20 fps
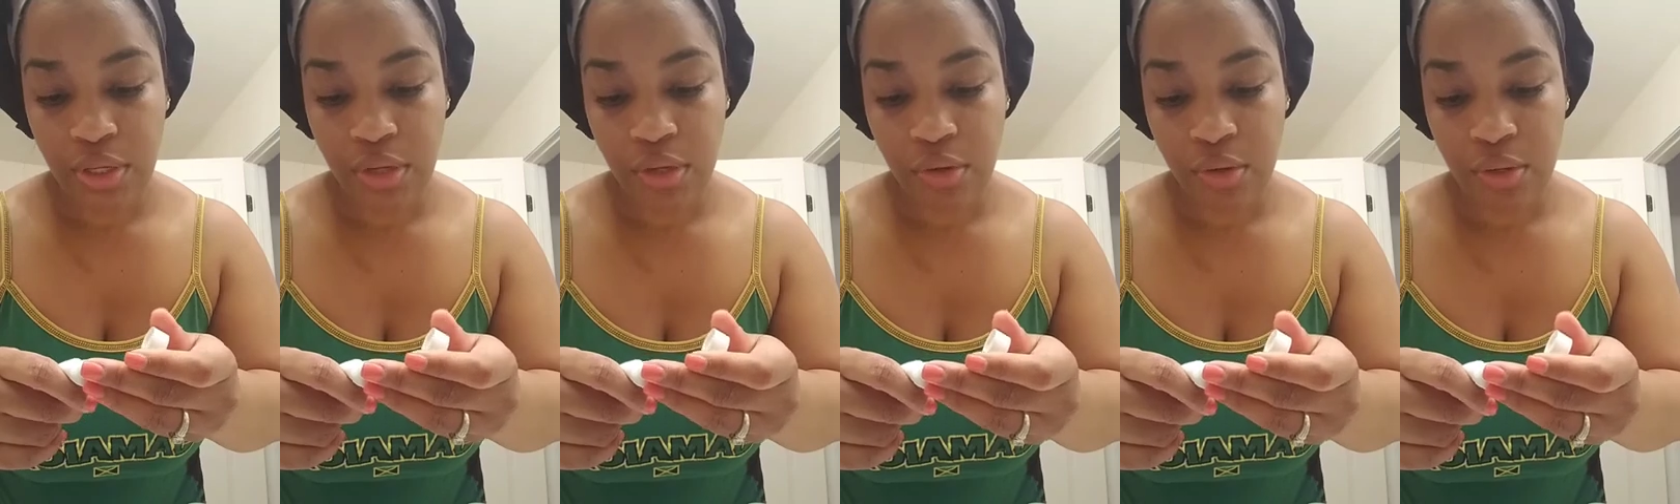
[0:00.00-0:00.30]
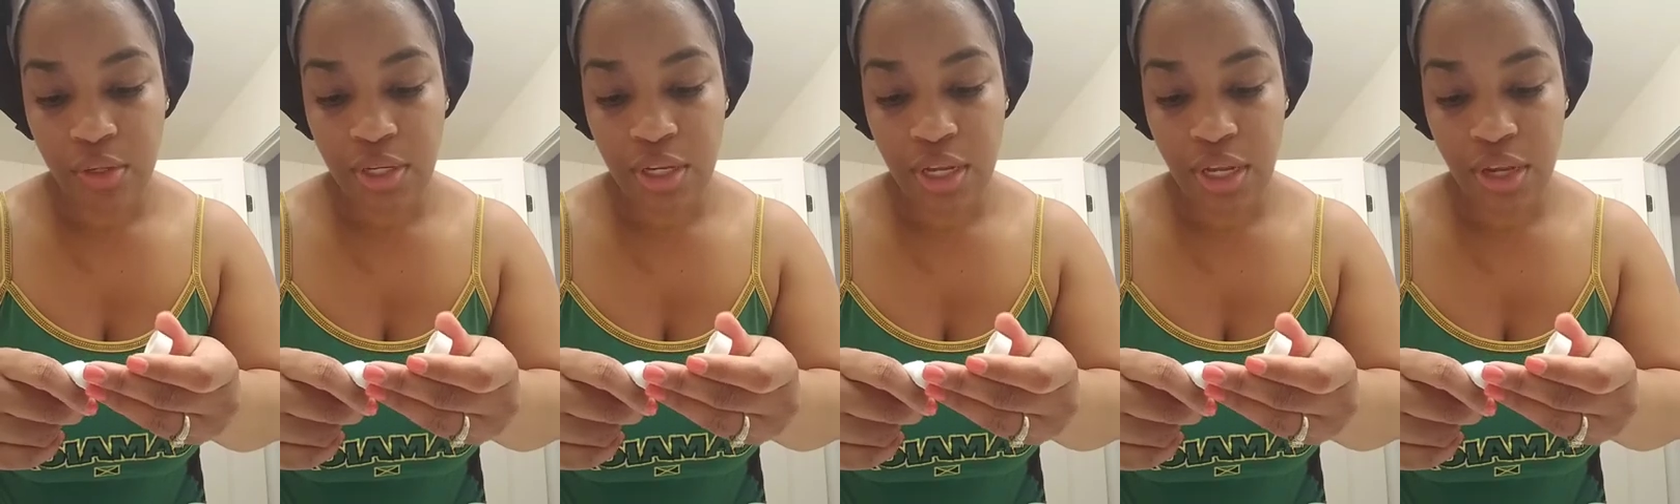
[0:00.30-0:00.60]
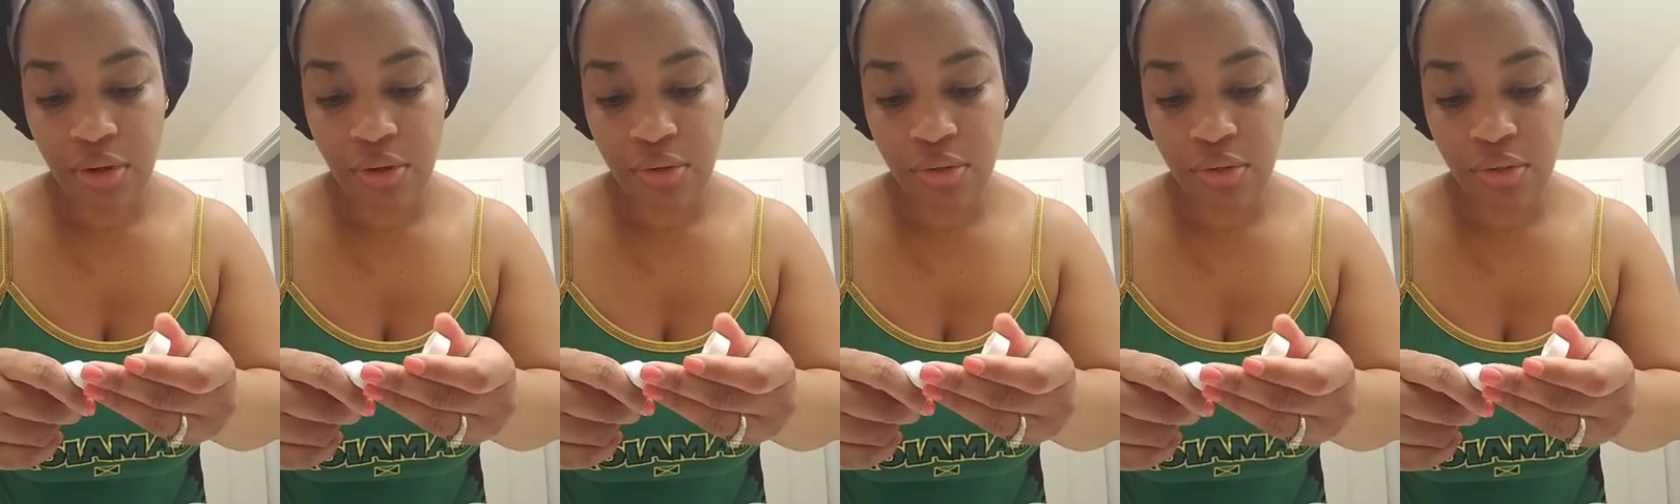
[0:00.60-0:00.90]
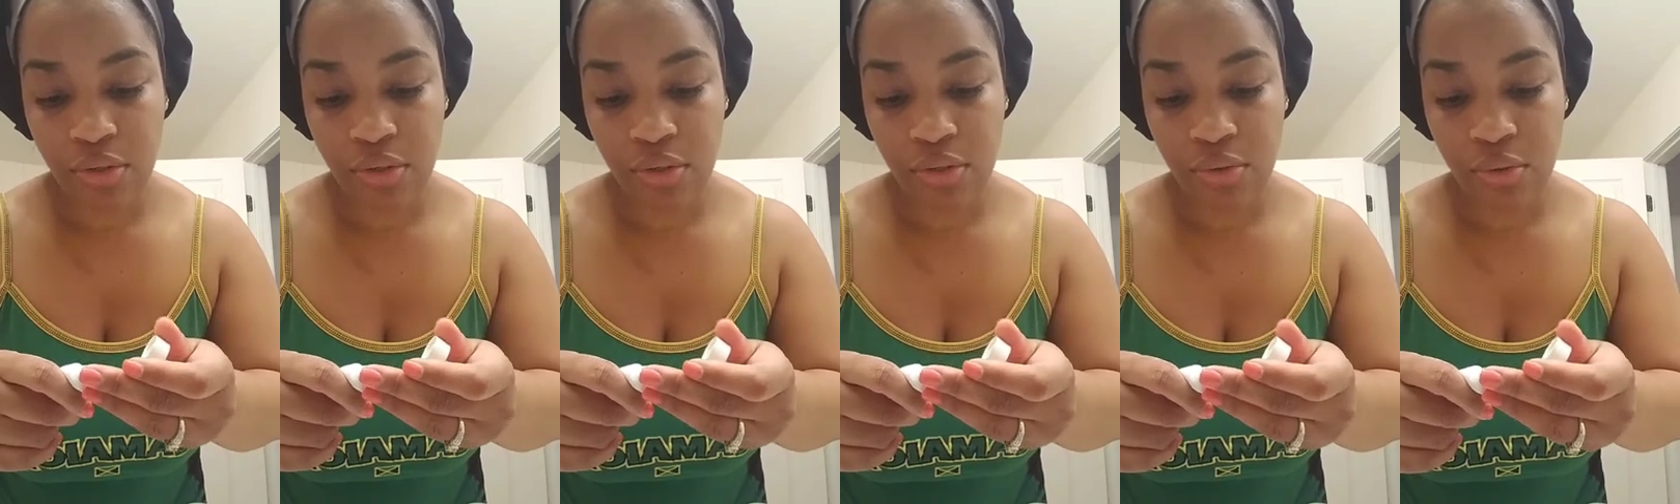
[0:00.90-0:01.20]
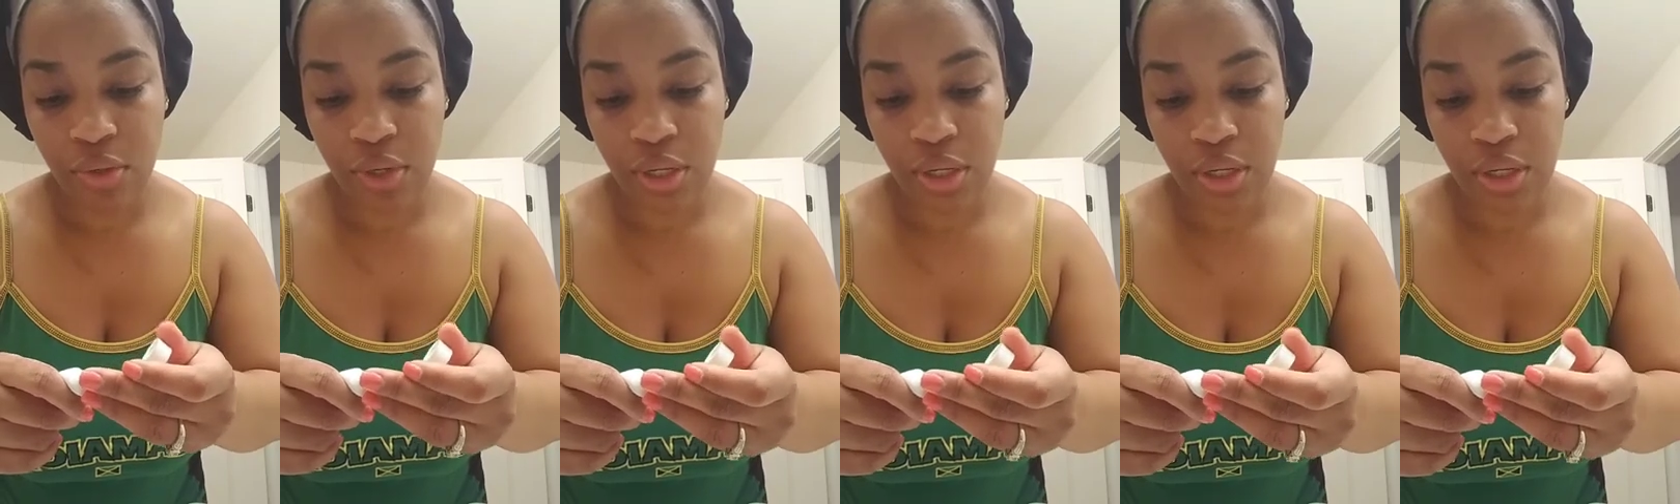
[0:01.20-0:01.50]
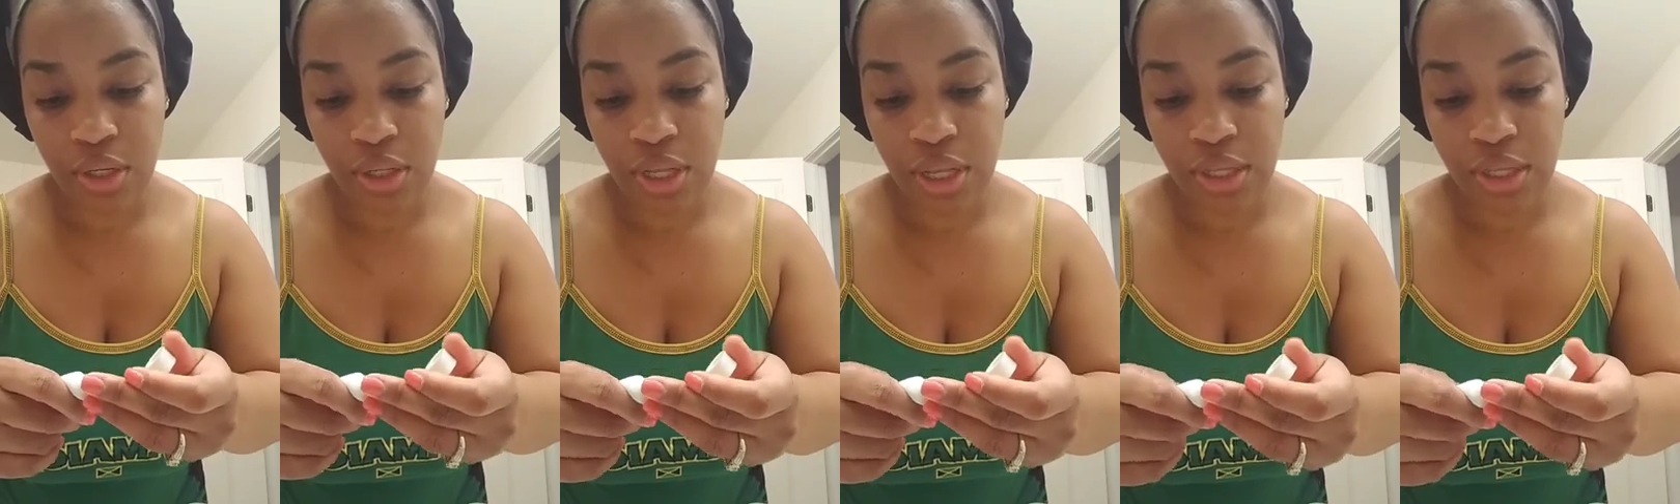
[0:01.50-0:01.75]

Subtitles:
a day or two and that